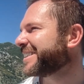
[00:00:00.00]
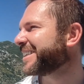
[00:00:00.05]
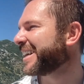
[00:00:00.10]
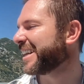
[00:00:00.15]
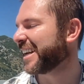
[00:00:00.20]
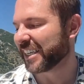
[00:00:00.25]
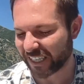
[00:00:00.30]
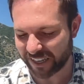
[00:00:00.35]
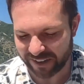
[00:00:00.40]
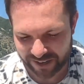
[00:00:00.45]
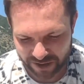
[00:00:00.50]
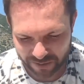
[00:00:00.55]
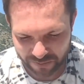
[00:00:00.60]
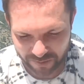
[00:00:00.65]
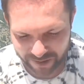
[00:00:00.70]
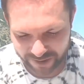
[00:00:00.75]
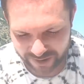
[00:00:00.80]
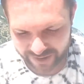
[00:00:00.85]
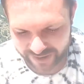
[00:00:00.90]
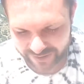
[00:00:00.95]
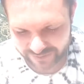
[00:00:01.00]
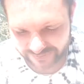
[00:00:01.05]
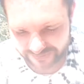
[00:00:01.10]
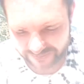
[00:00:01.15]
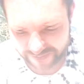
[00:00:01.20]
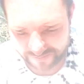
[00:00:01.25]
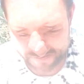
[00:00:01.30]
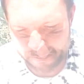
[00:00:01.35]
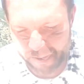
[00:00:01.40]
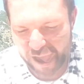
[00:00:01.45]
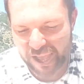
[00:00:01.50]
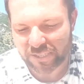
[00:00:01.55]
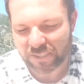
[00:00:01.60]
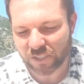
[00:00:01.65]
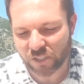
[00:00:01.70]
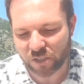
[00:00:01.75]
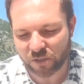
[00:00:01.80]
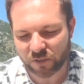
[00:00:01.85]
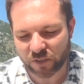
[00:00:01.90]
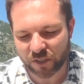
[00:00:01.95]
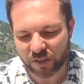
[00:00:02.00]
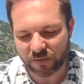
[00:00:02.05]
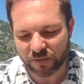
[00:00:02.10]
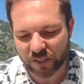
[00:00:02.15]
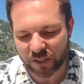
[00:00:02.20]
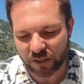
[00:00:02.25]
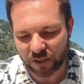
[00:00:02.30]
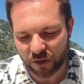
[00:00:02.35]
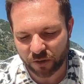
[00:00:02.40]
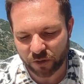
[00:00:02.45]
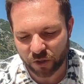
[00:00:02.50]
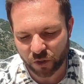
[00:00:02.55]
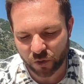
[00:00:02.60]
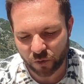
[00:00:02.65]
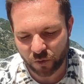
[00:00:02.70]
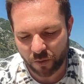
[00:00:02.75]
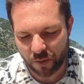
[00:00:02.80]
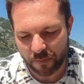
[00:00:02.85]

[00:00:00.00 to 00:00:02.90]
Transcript: and I don't know what. Okay, best use of social